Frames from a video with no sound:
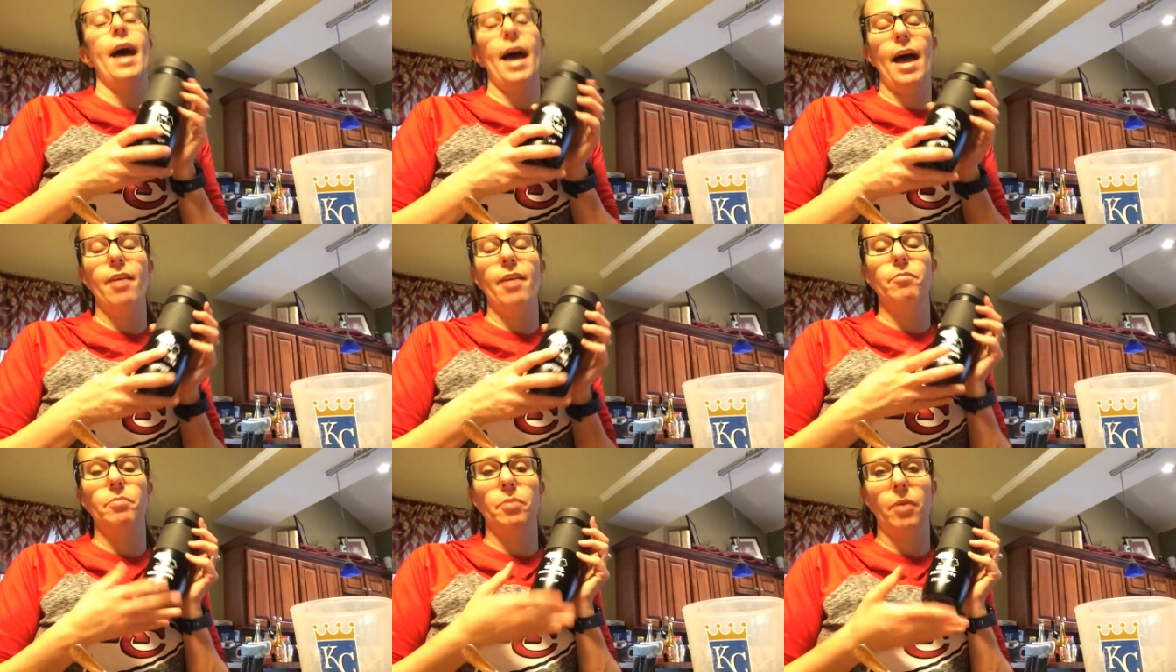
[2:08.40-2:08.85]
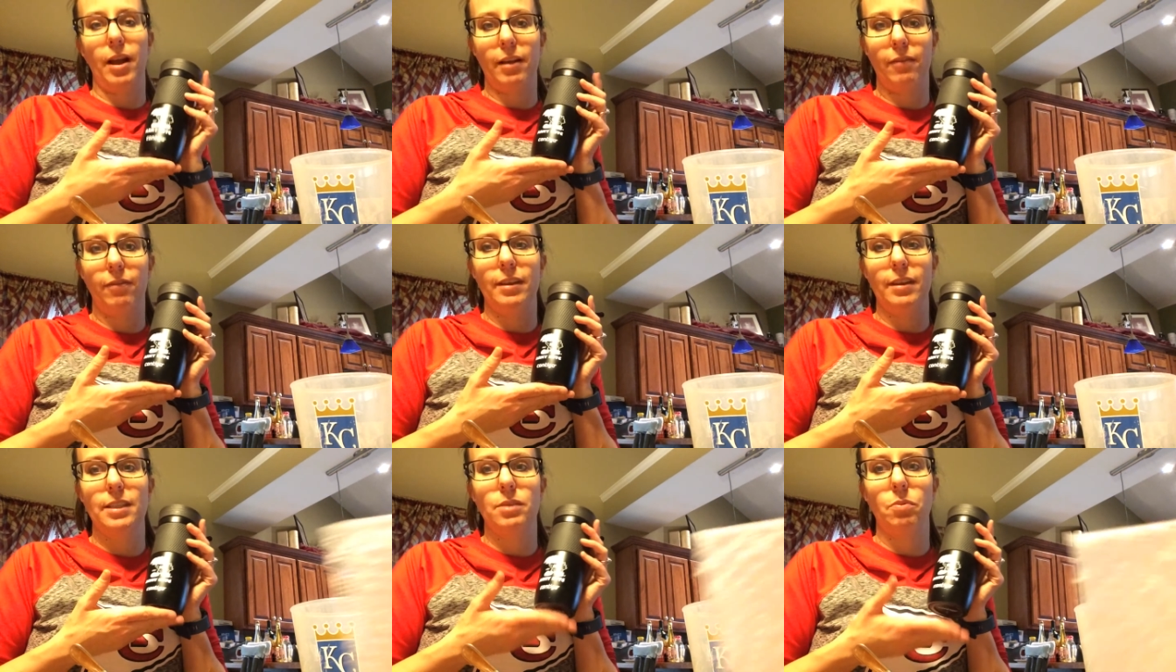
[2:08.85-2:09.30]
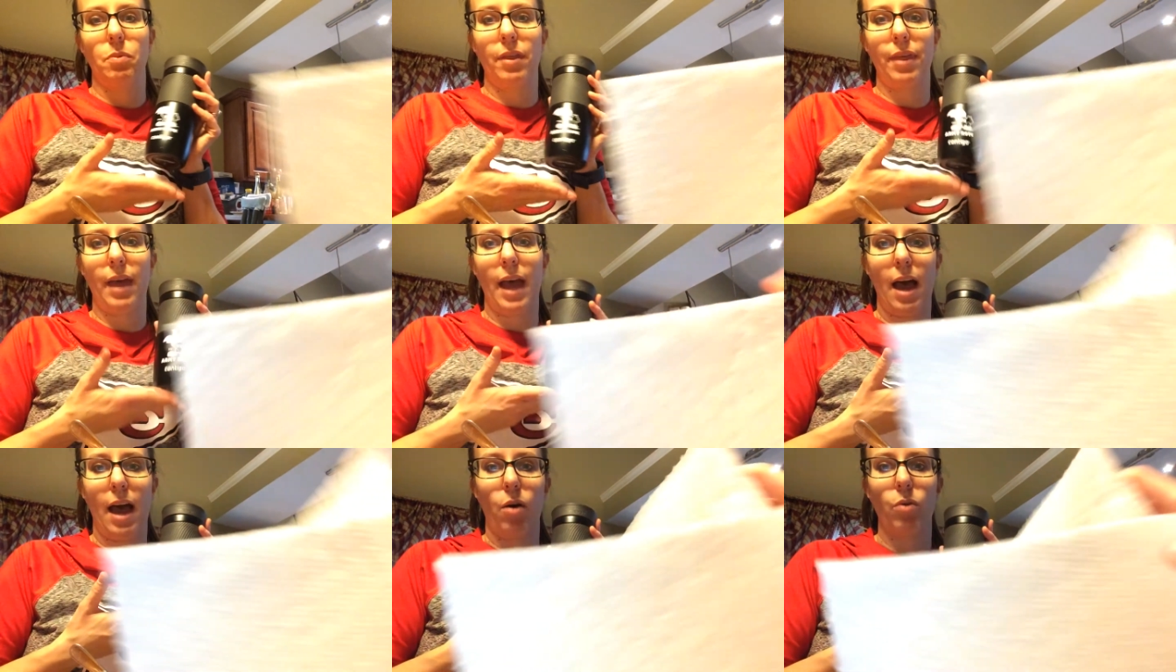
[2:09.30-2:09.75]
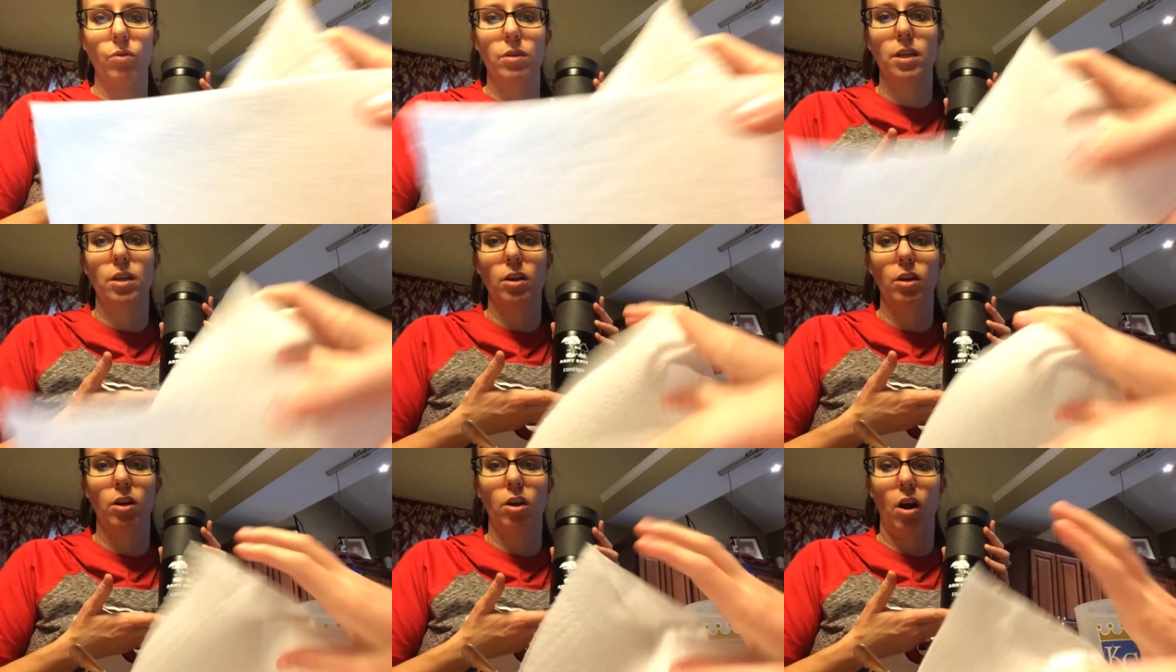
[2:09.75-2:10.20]
have breakfast without
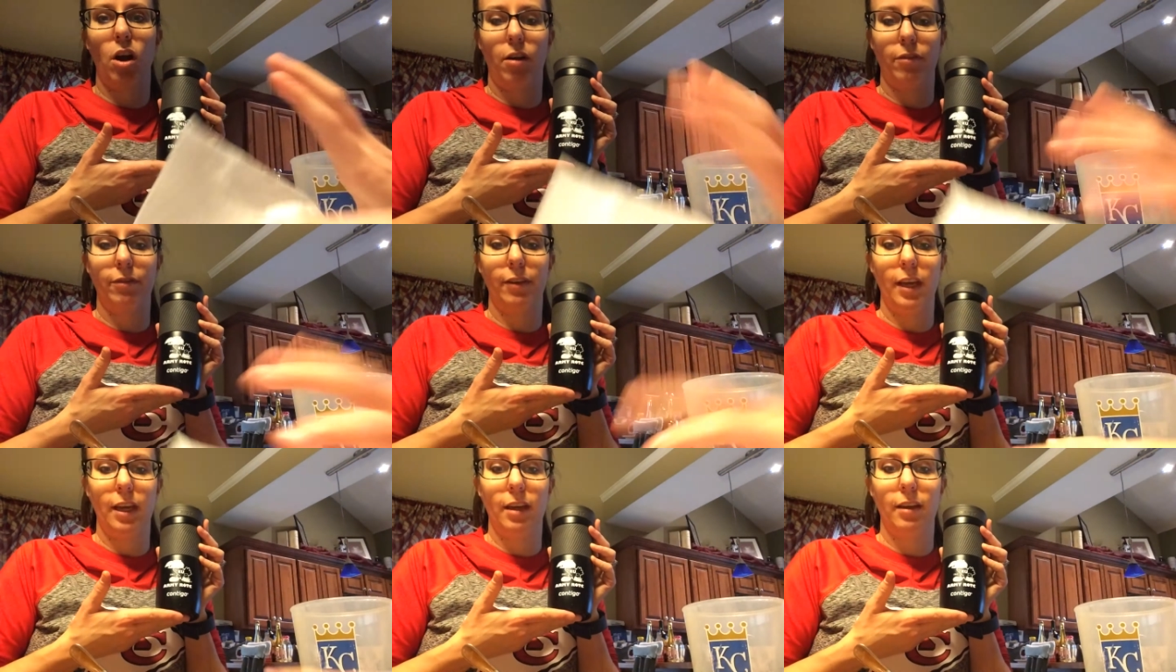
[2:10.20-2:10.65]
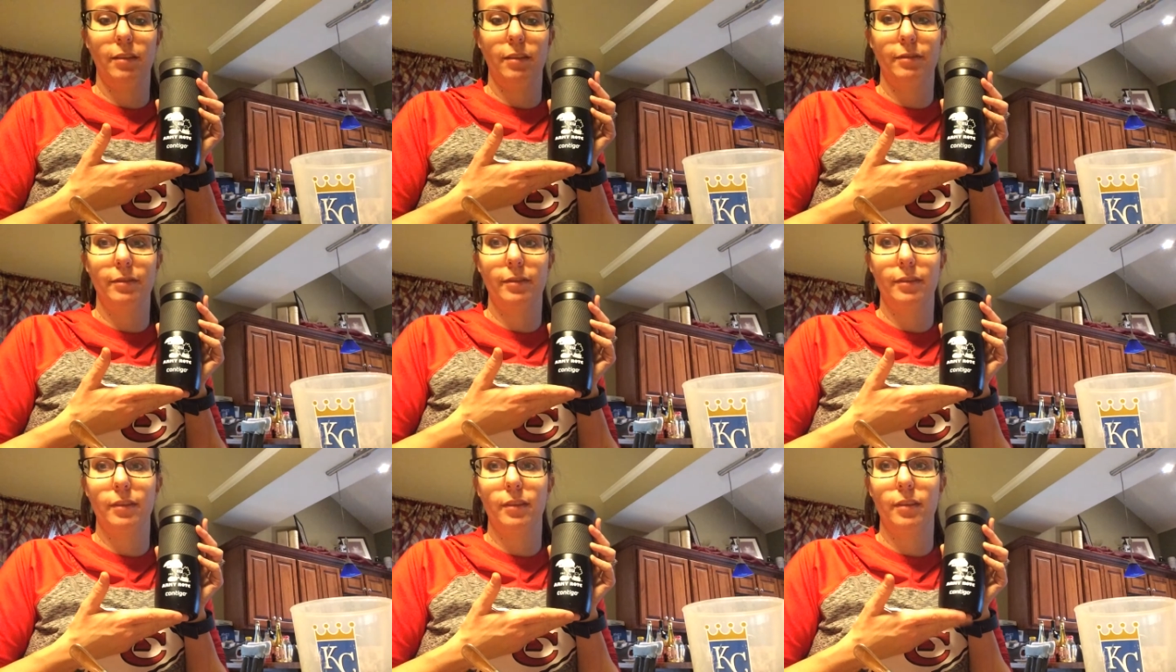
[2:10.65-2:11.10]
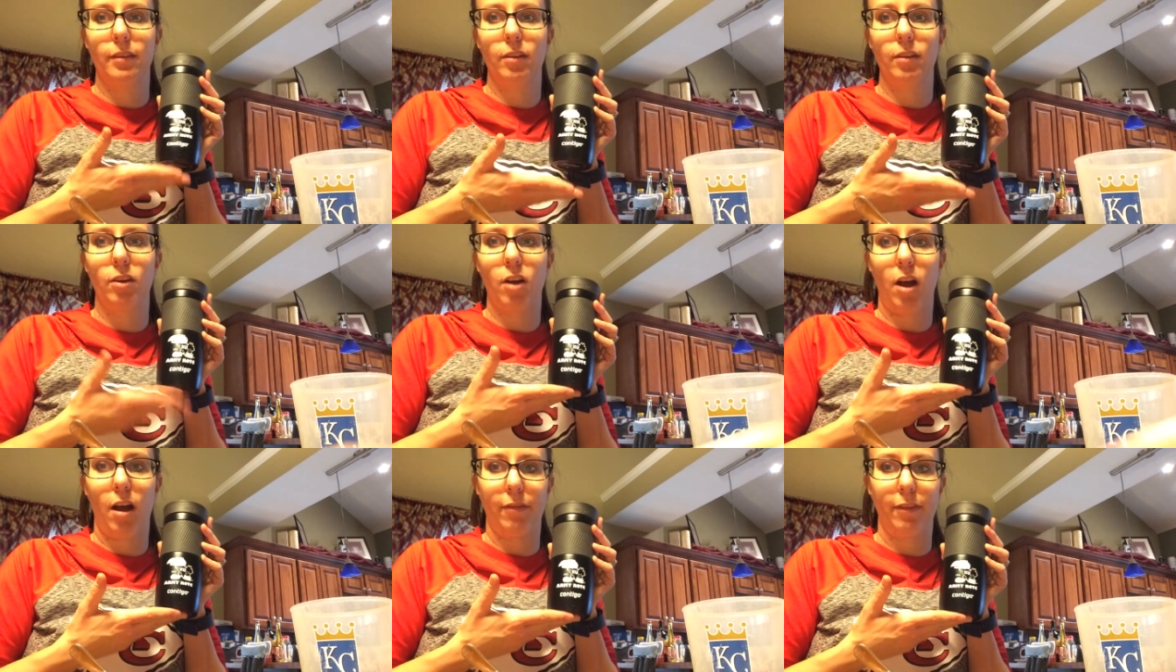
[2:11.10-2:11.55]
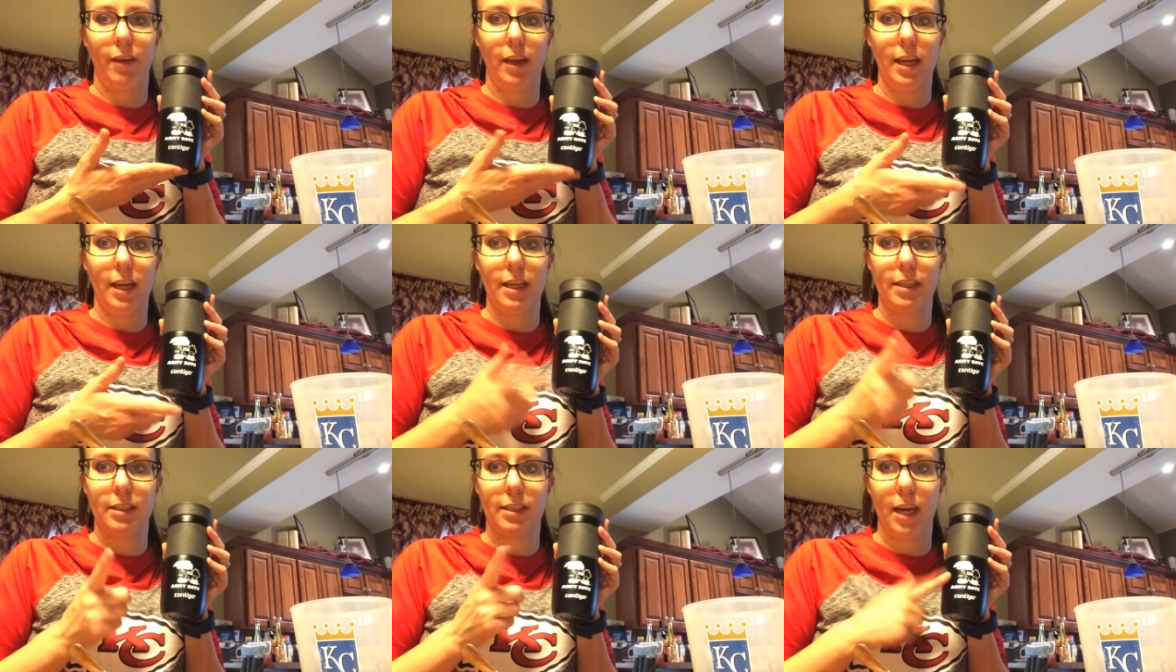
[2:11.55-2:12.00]
coffee.
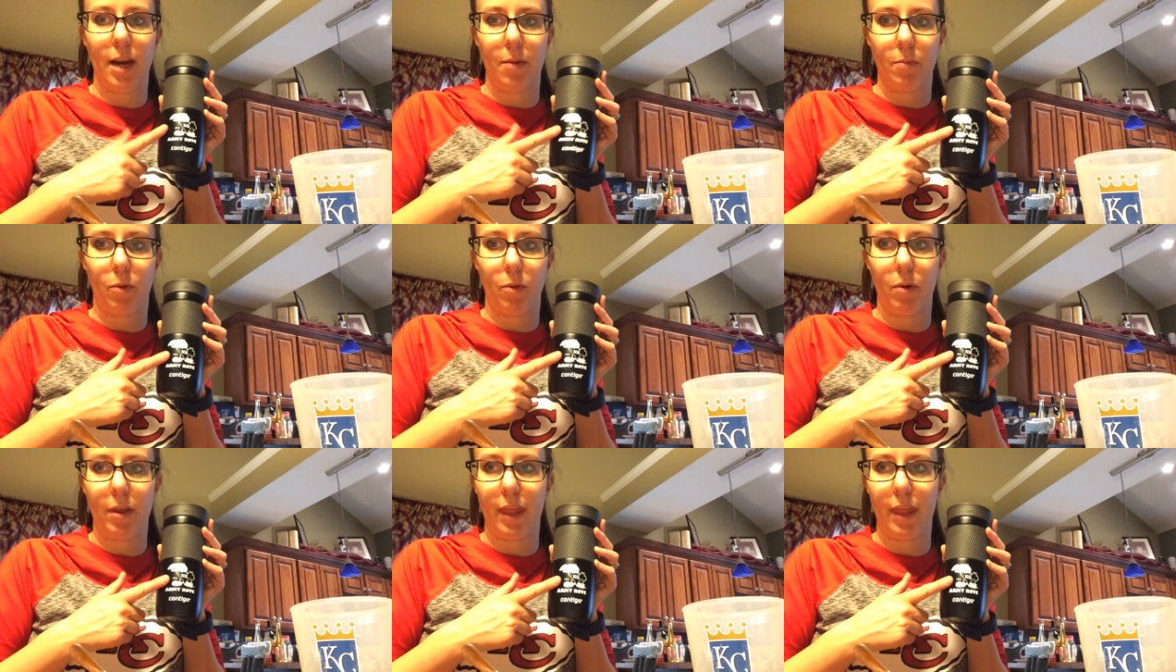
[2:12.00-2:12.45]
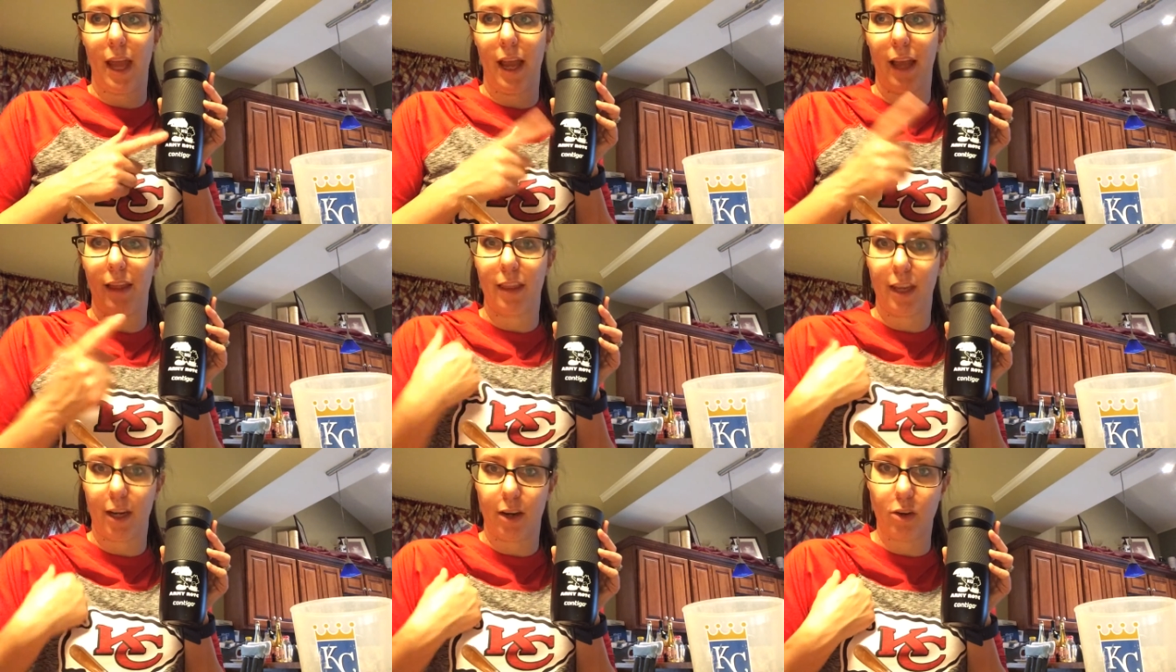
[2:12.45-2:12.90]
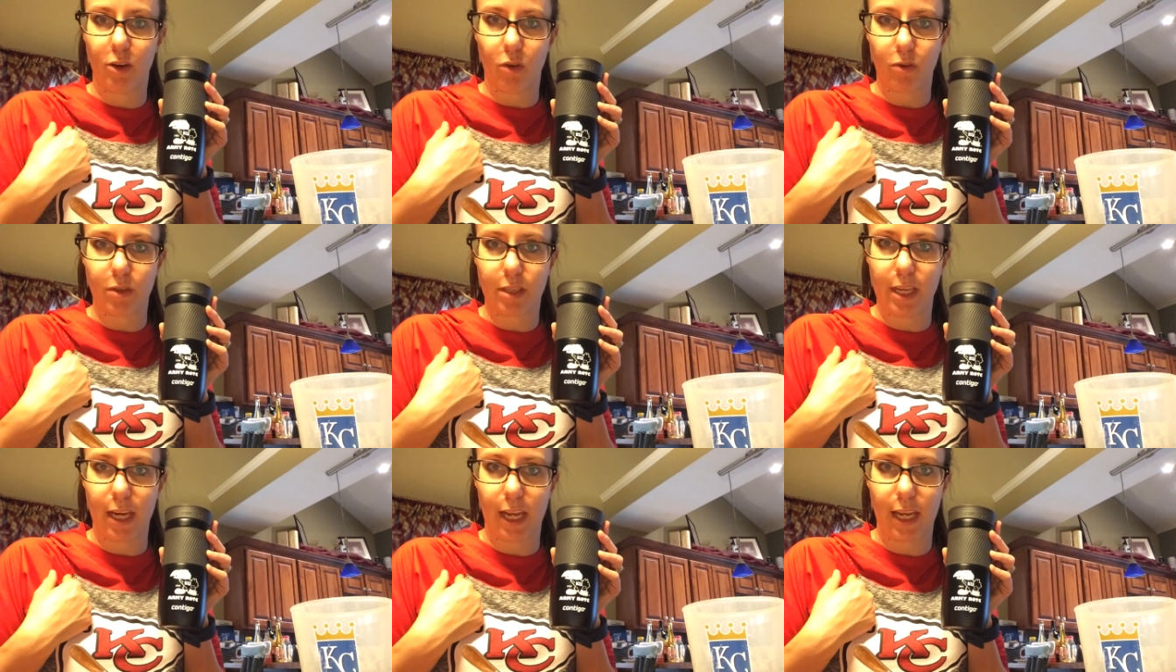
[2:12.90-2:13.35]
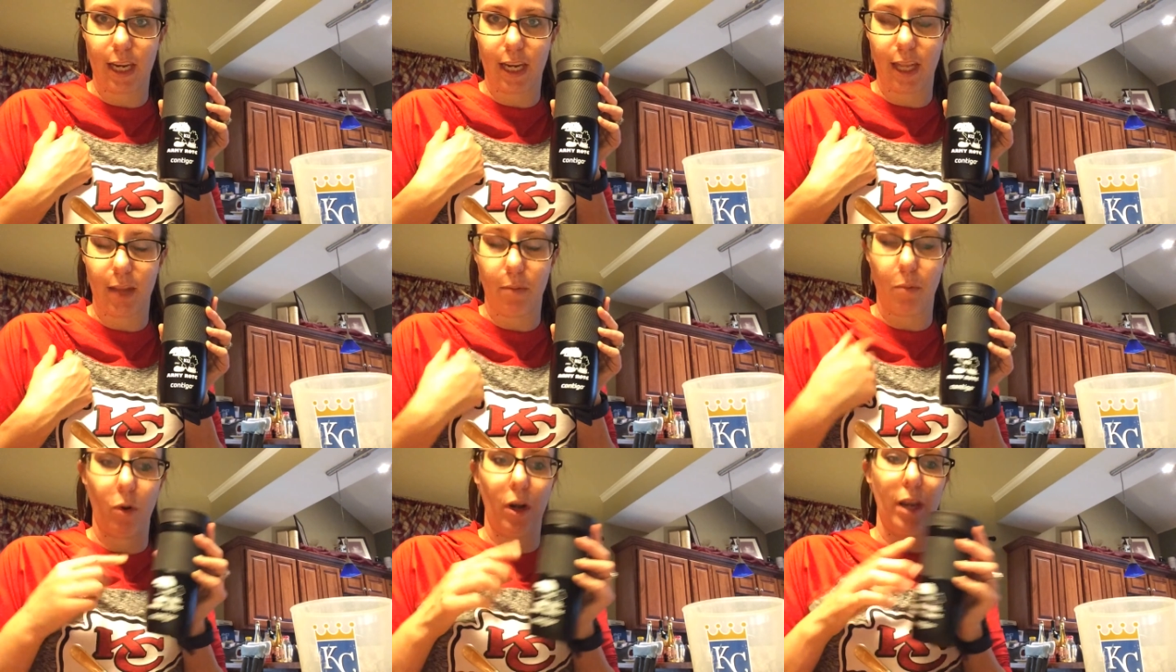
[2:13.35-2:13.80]
Coffee is the number one thing that adults need
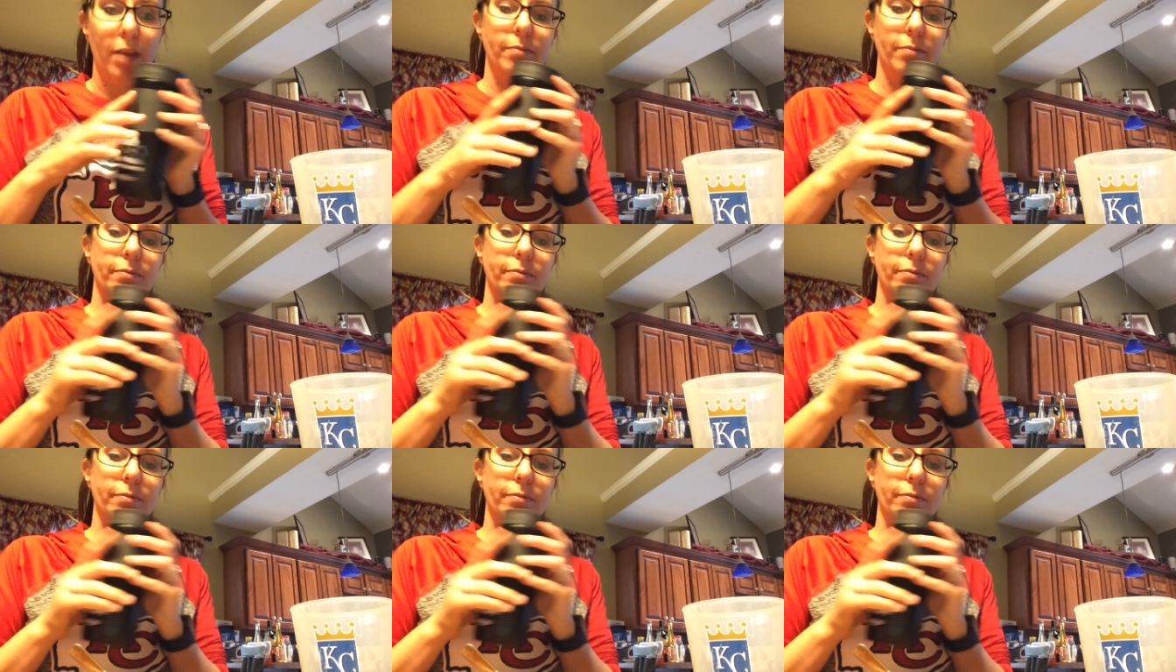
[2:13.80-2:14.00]
in the morning.